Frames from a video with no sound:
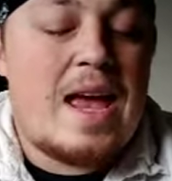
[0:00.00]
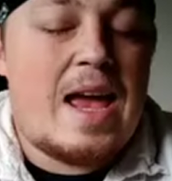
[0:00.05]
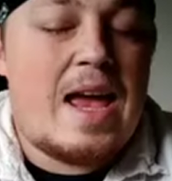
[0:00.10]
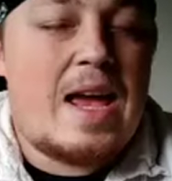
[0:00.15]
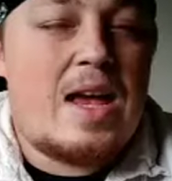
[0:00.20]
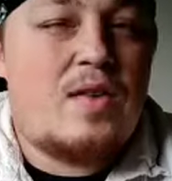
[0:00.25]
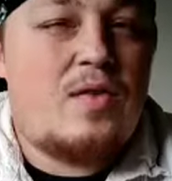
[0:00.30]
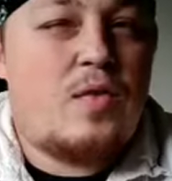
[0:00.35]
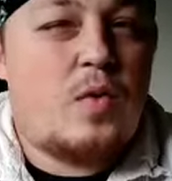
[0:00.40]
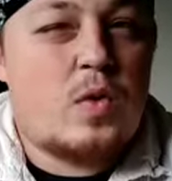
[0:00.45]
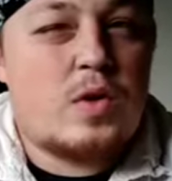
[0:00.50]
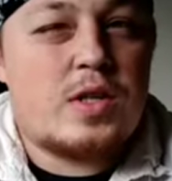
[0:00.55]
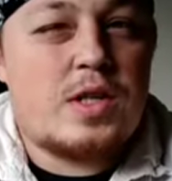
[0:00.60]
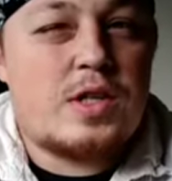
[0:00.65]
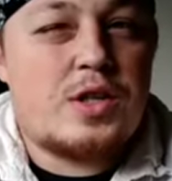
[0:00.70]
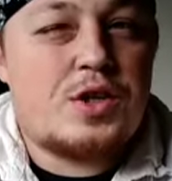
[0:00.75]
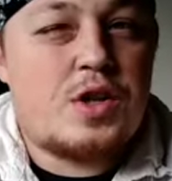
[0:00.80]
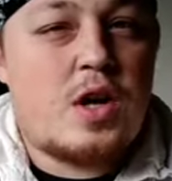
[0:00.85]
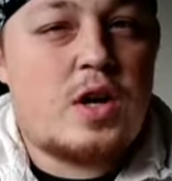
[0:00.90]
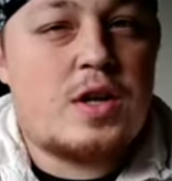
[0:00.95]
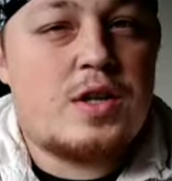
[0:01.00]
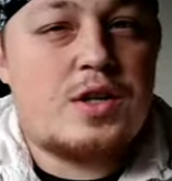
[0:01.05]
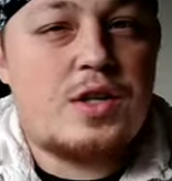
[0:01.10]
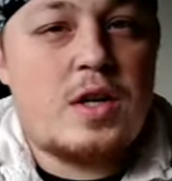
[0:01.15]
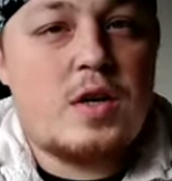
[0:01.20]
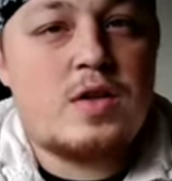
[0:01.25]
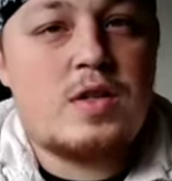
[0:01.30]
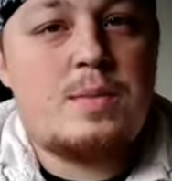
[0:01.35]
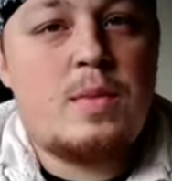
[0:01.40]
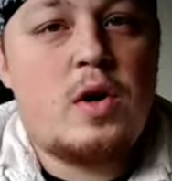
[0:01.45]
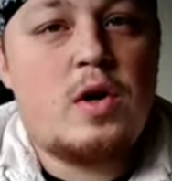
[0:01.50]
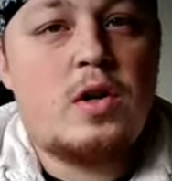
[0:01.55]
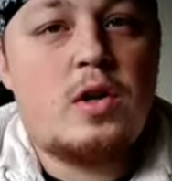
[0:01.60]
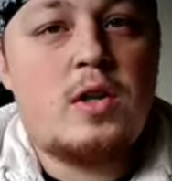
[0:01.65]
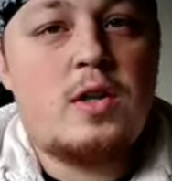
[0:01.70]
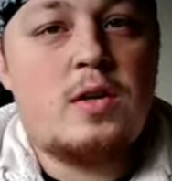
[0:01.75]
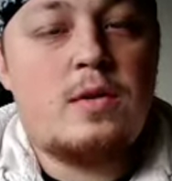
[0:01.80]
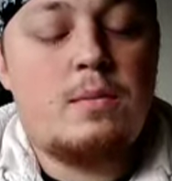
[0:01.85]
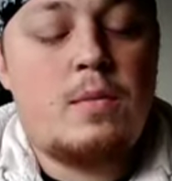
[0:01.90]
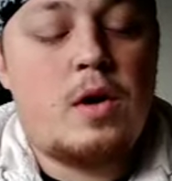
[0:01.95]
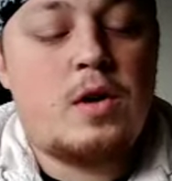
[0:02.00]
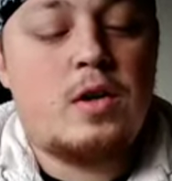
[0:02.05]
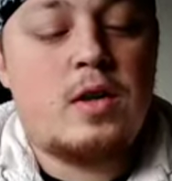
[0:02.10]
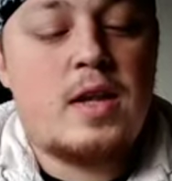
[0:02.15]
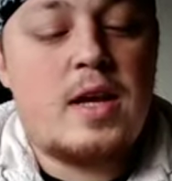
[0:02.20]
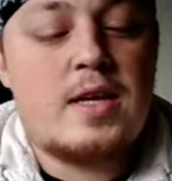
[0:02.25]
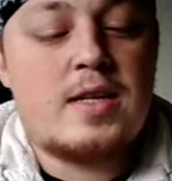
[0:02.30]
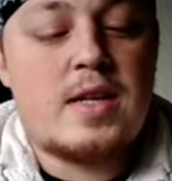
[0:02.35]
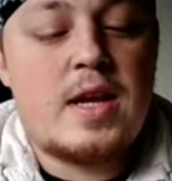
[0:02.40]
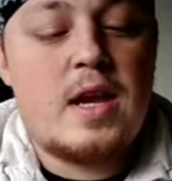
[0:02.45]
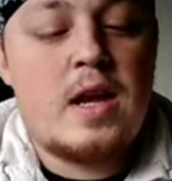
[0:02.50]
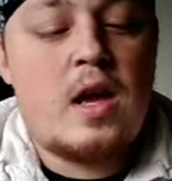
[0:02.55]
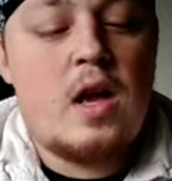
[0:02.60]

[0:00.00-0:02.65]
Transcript: and 14 shotgun shells and model it as